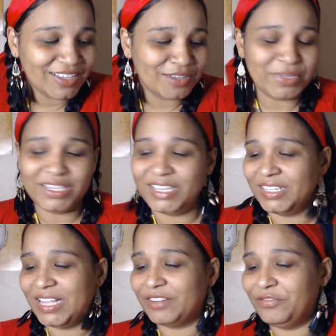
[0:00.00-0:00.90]
making a
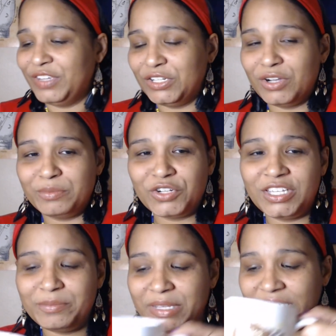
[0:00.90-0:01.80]
lot of video I'm
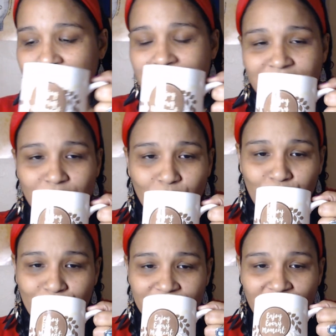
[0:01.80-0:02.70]
drinking my tea so
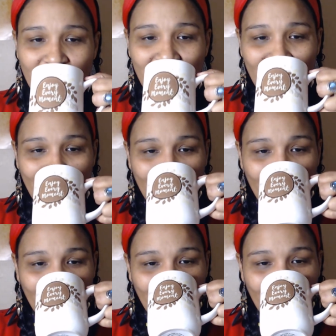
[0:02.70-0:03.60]
good
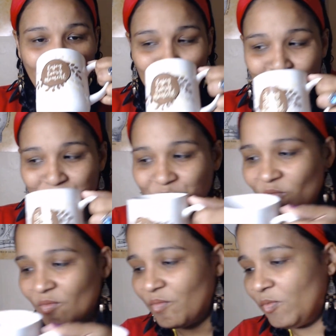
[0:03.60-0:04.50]

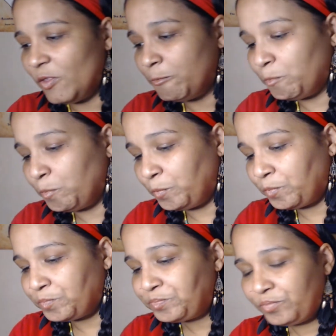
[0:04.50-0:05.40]
mm.
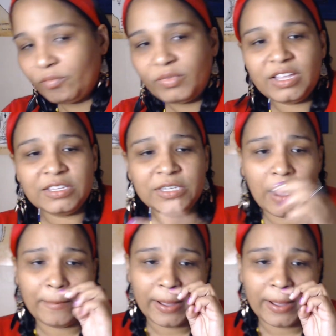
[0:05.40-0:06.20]
yum